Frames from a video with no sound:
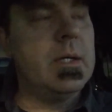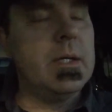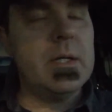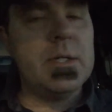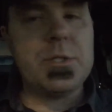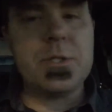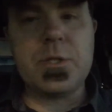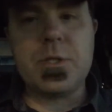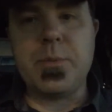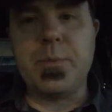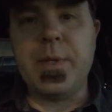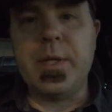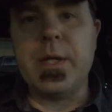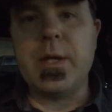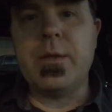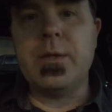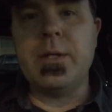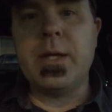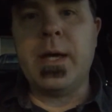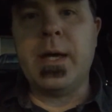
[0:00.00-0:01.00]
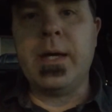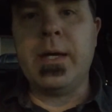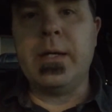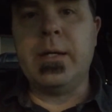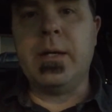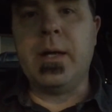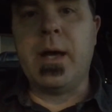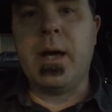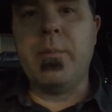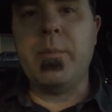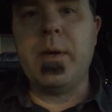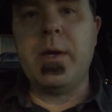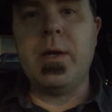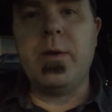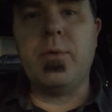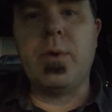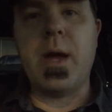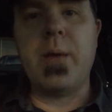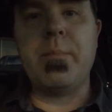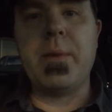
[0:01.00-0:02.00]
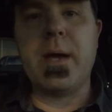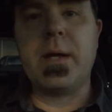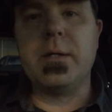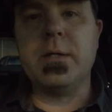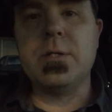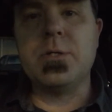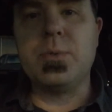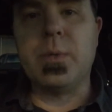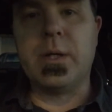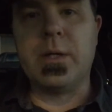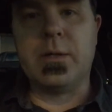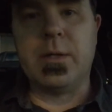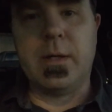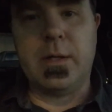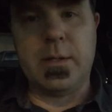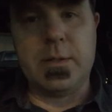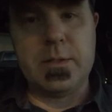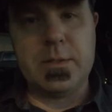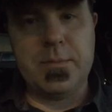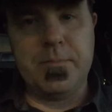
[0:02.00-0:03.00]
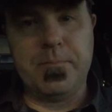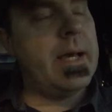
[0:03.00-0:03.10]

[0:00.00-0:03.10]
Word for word: It's just going to be another day, and I'll be right back in the swing of things.